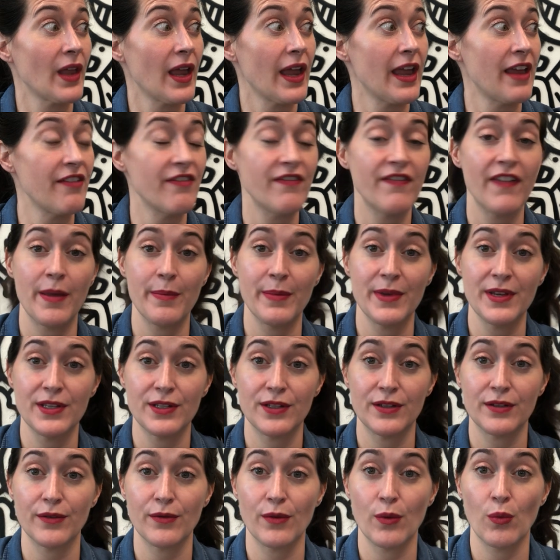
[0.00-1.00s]
a
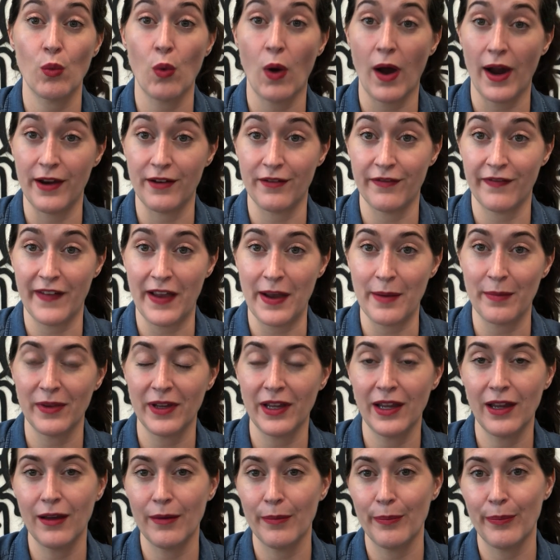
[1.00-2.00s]
famous wine
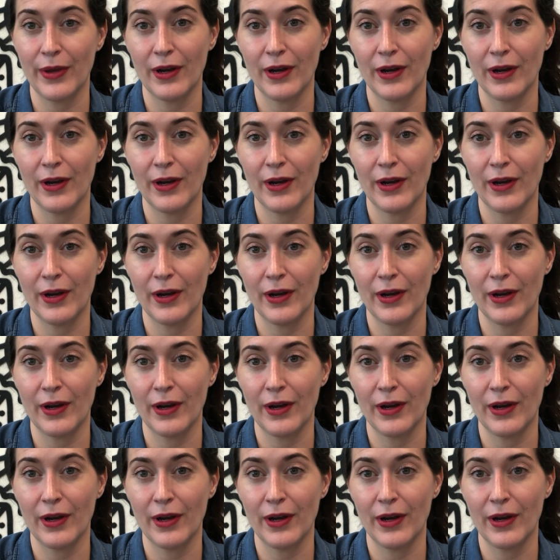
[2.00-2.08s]
family,